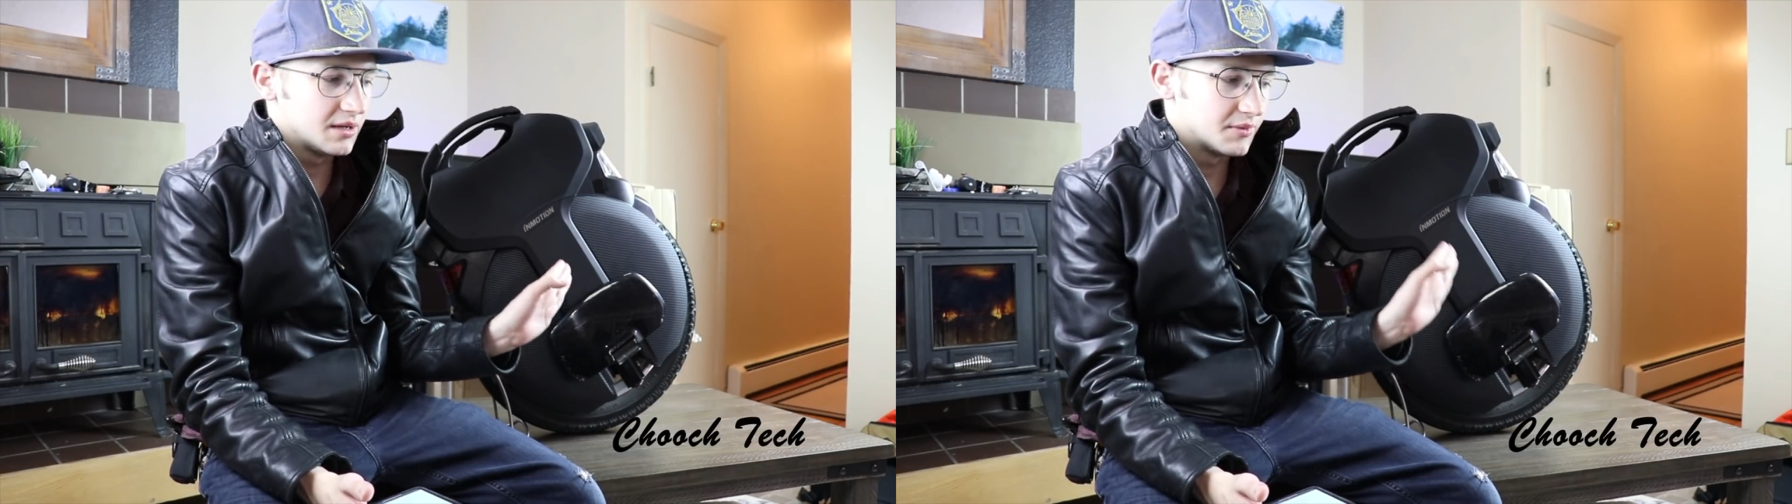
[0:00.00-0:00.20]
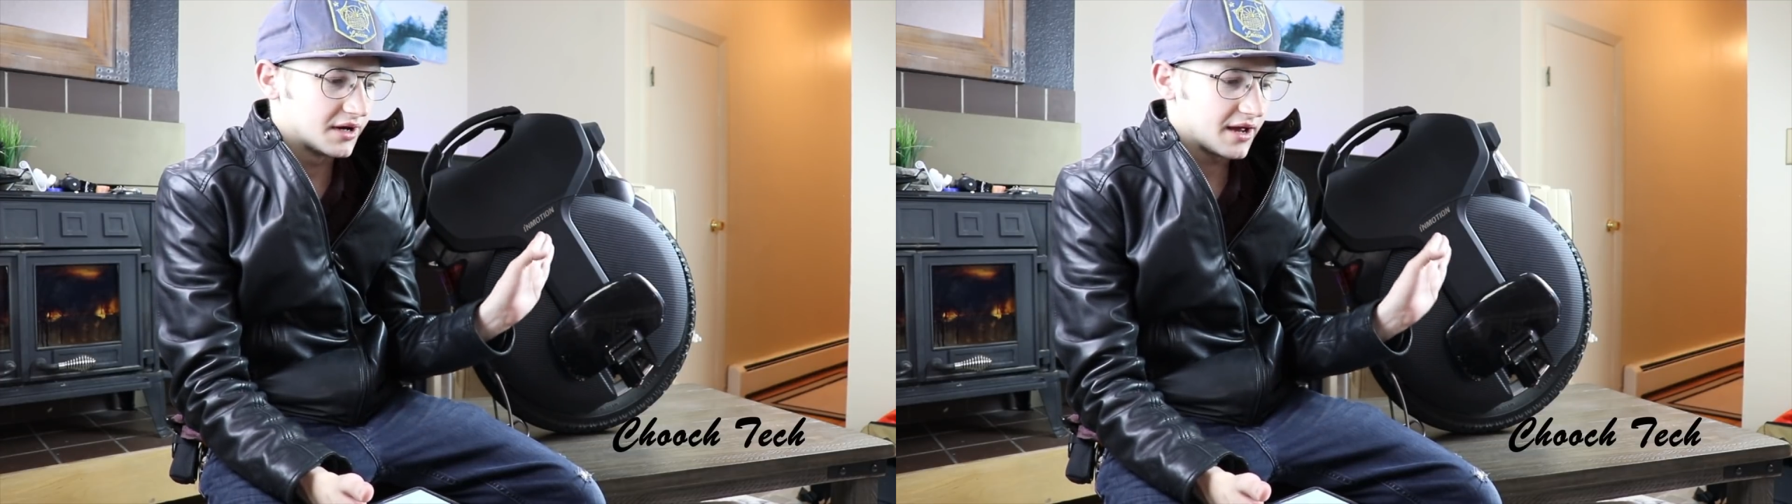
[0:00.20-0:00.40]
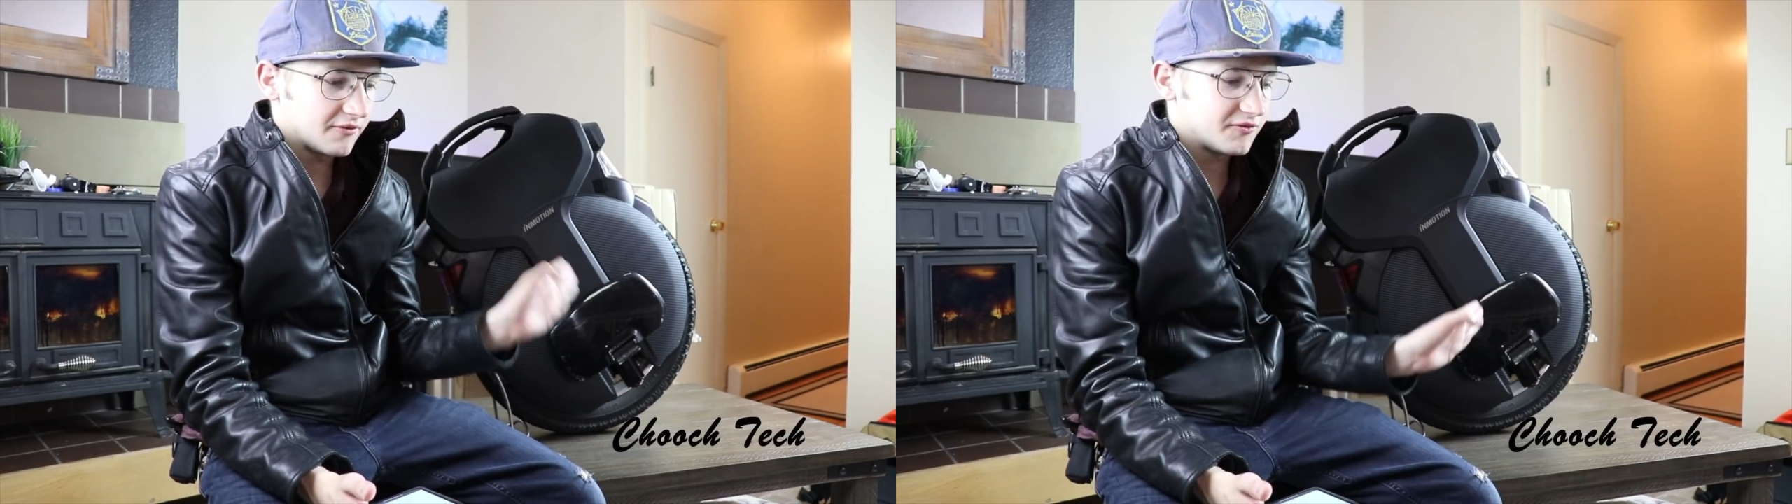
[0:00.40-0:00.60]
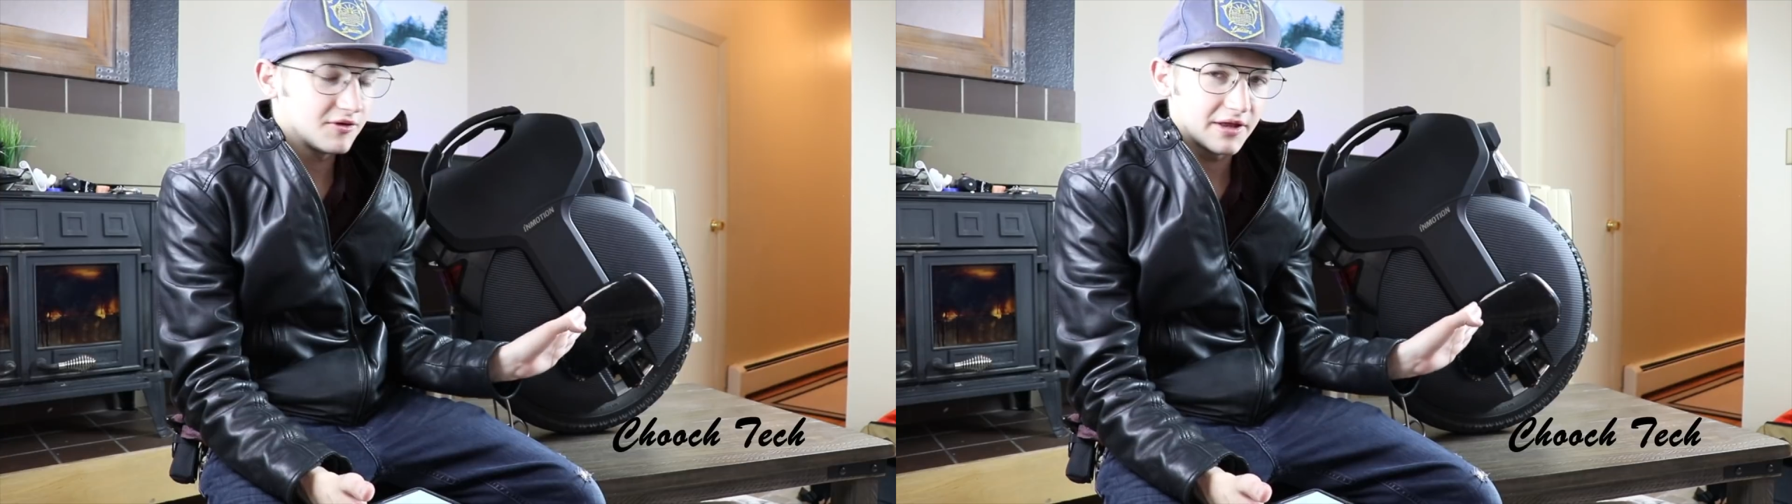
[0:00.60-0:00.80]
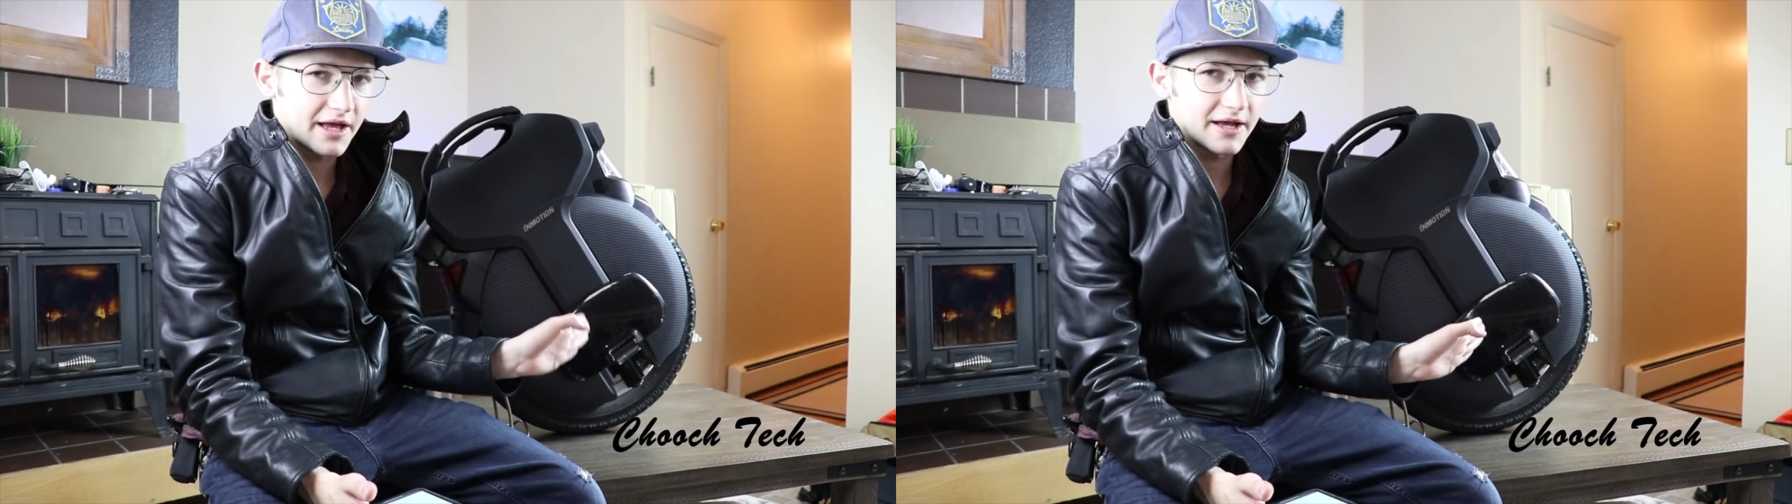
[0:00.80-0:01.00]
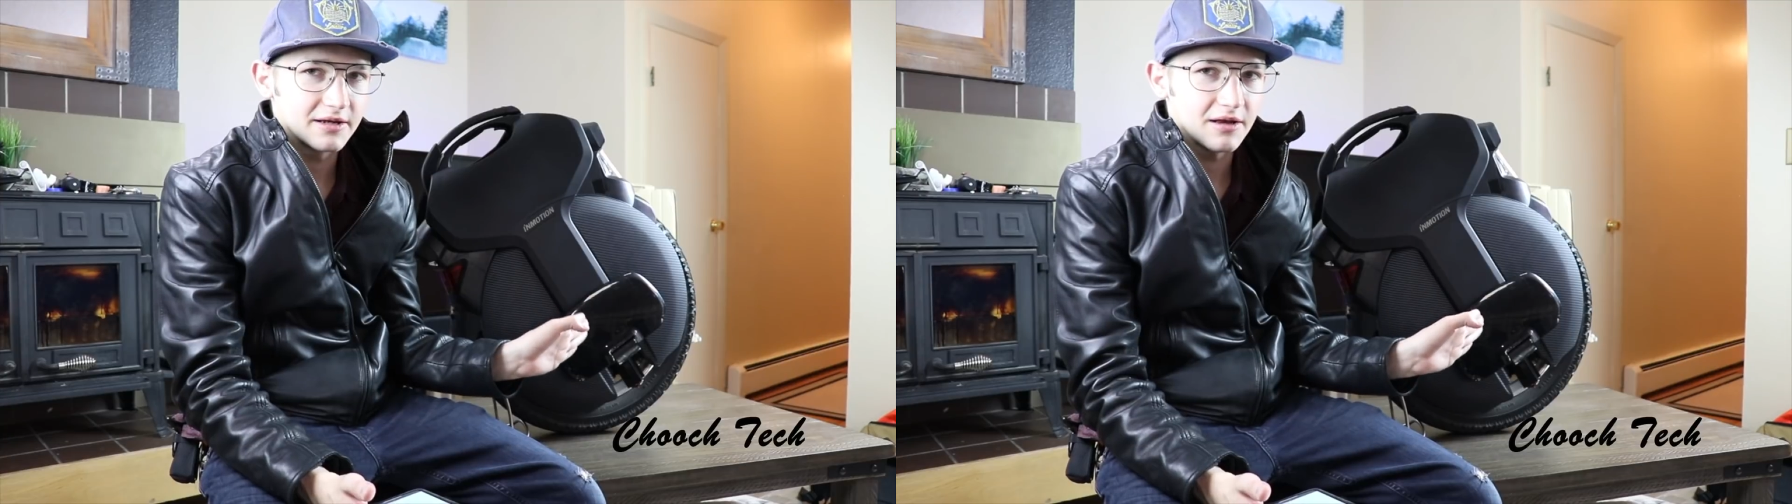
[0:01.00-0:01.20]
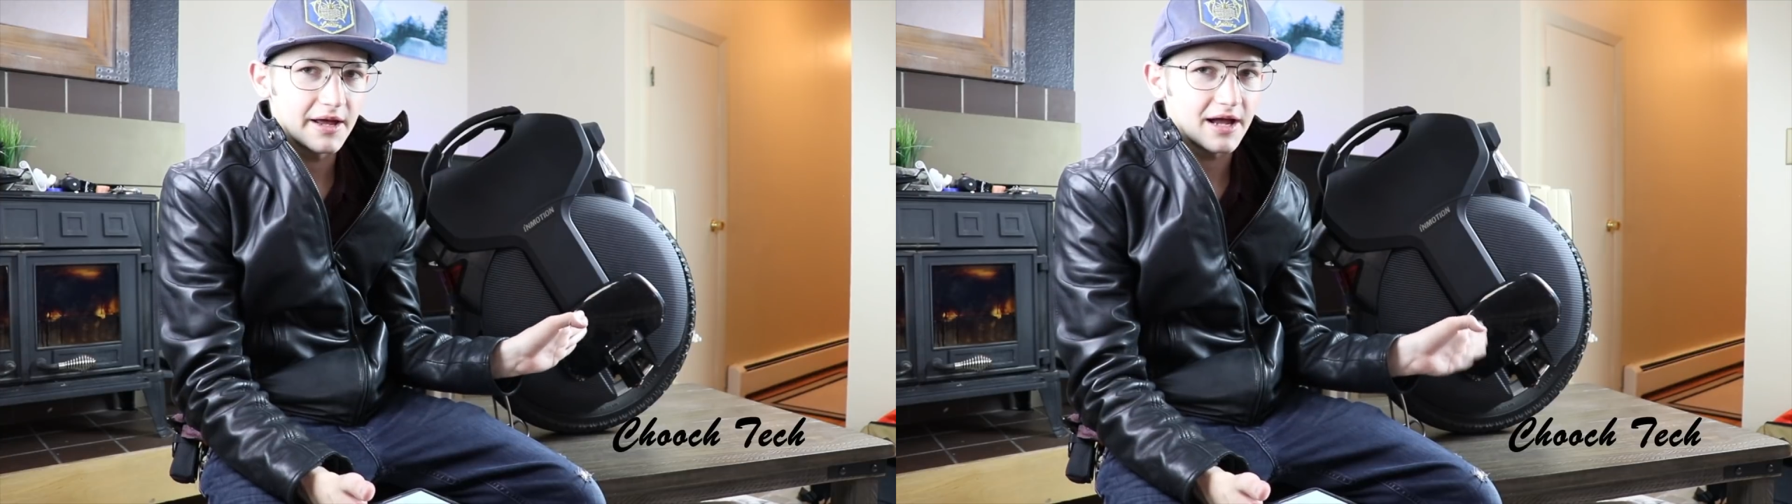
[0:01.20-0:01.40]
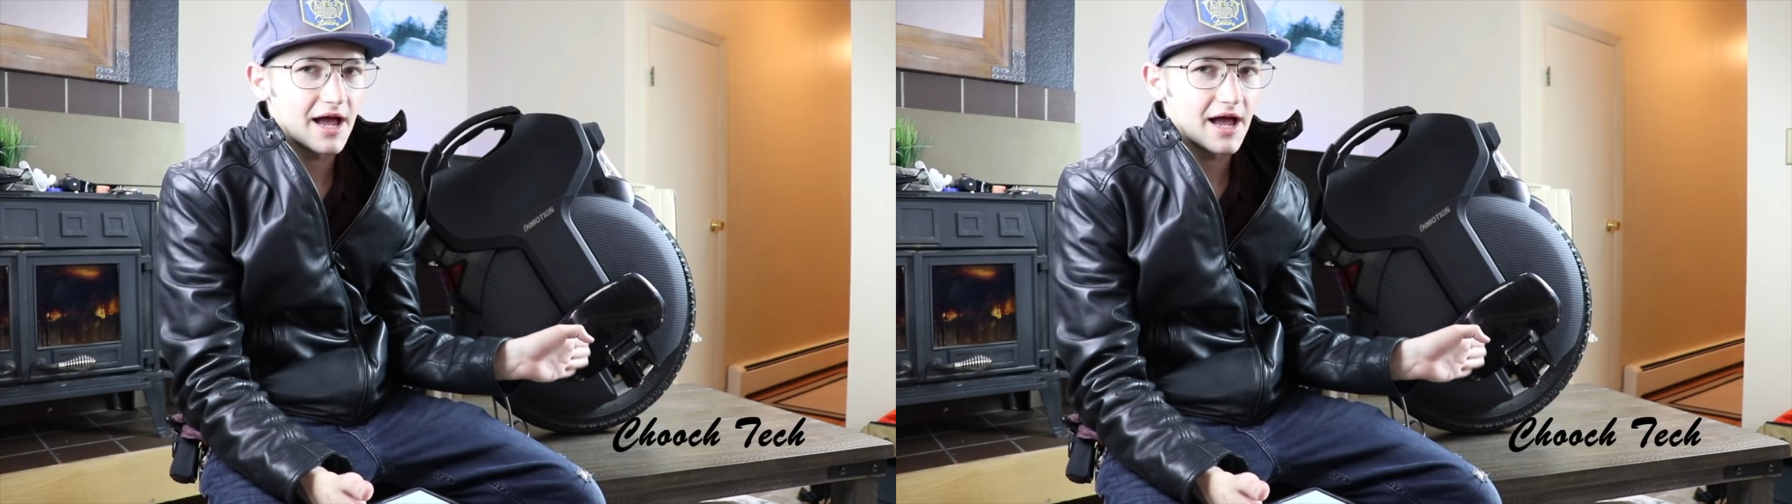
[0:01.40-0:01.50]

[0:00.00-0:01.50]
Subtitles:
but I feel like I can, like,